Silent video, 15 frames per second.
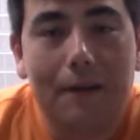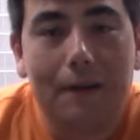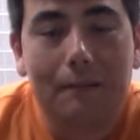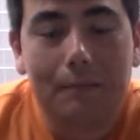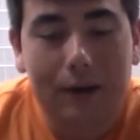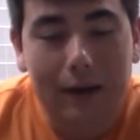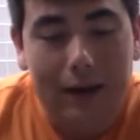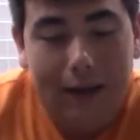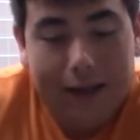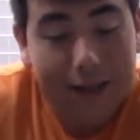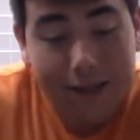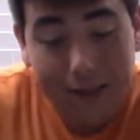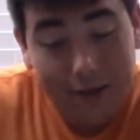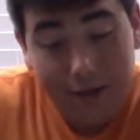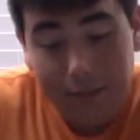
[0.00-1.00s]
But I
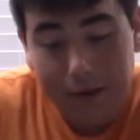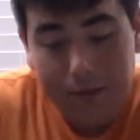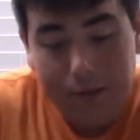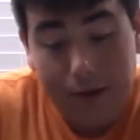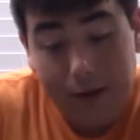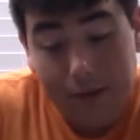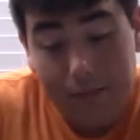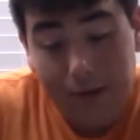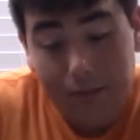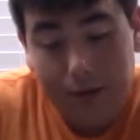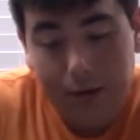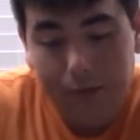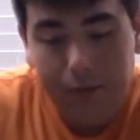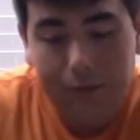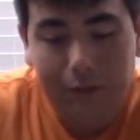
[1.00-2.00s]
guess I could be wrong. I've been
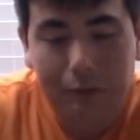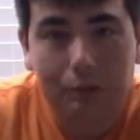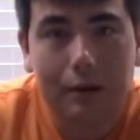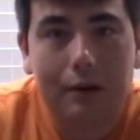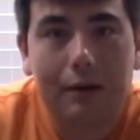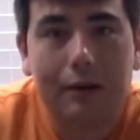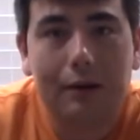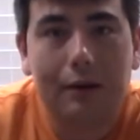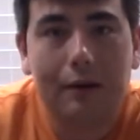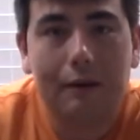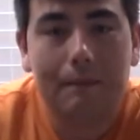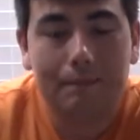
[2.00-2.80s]
wrong before.